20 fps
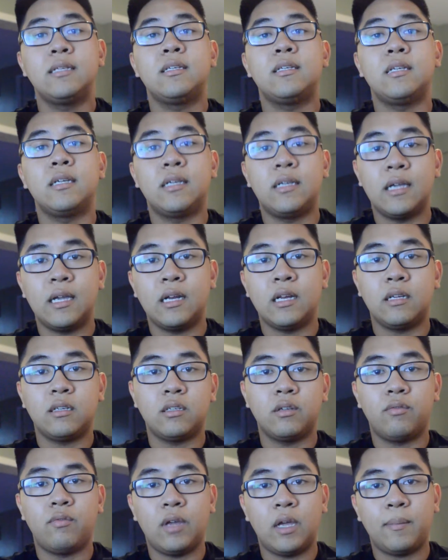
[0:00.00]
to get it
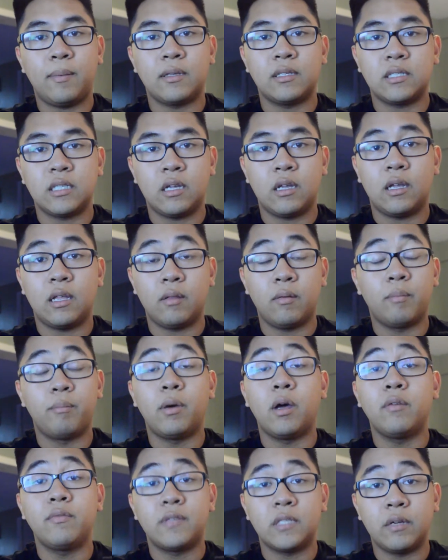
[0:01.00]
to vape at
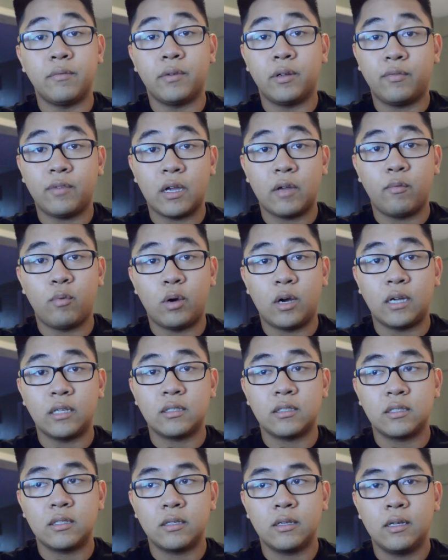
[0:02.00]
above 75
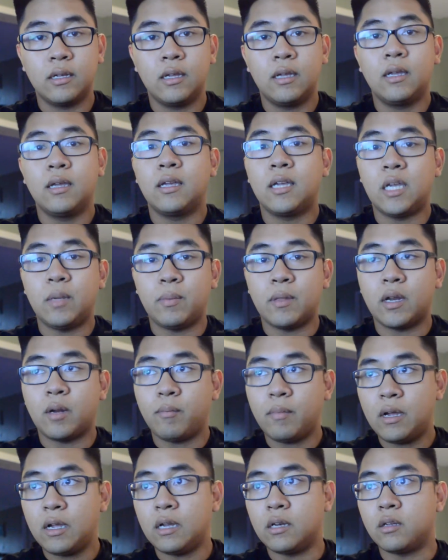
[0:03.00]
watts. Keep that in
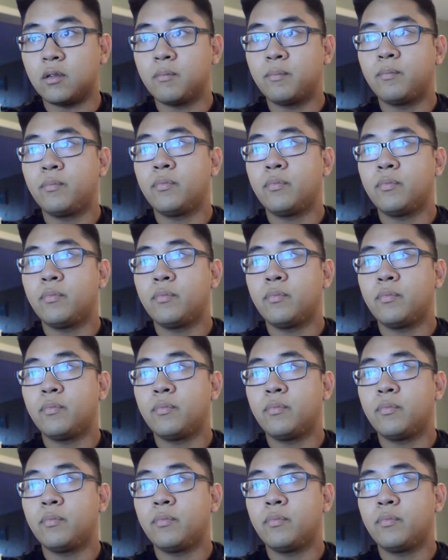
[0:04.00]
mind.